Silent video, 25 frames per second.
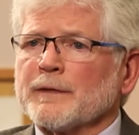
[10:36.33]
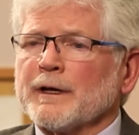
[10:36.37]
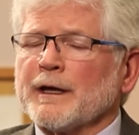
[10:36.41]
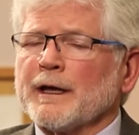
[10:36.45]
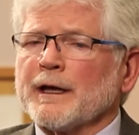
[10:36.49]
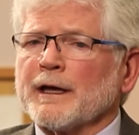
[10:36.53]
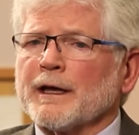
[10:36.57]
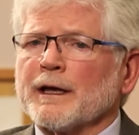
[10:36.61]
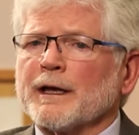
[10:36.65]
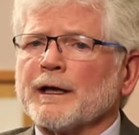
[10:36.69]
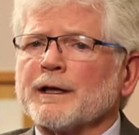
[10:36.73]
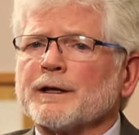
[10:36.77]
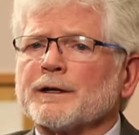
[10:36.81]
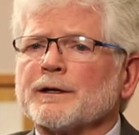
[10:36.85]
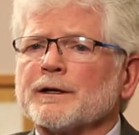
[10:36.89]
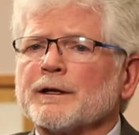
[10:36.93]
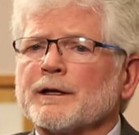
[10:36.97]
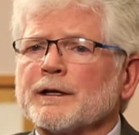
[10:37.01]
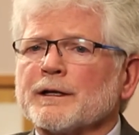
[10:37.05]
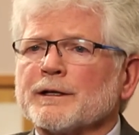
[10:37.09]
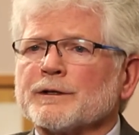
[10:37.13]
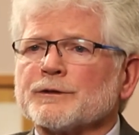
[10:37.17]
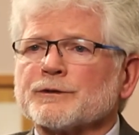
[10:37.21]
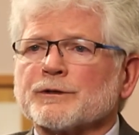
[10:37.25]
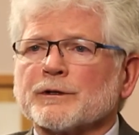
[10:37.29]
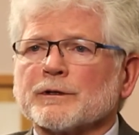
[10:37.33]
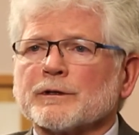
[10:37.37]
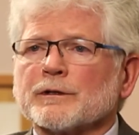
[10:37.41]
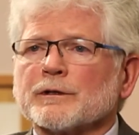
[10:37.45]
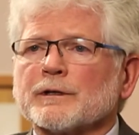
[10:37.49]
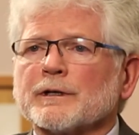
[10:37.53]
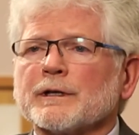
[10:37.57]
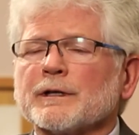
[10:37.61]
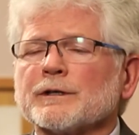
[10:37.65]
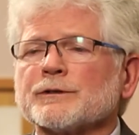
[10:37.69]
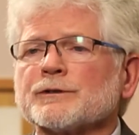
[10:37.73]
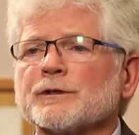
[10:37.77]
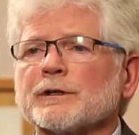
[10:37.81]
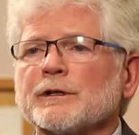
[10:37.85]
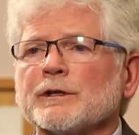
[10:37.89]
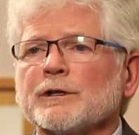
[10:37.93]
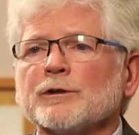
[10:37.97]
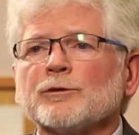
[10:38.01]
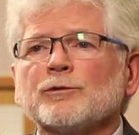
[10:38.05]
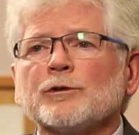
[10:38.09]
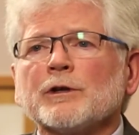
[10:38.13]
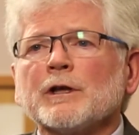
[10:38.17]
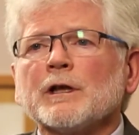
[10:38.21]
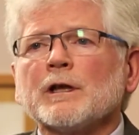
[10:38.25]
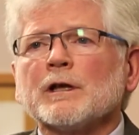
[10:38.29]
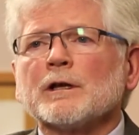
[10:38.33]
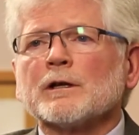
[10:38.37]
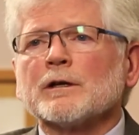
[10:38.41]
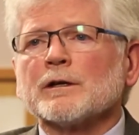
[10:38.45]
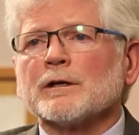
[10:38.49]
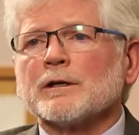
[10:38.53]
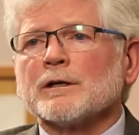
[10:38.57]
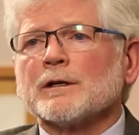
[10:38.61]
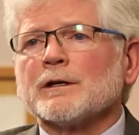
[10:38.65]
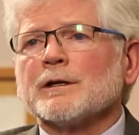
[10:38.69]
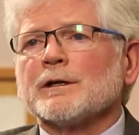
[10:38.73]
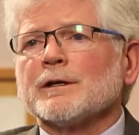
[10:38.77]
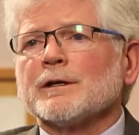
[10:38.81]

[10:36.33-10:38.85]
and is a unique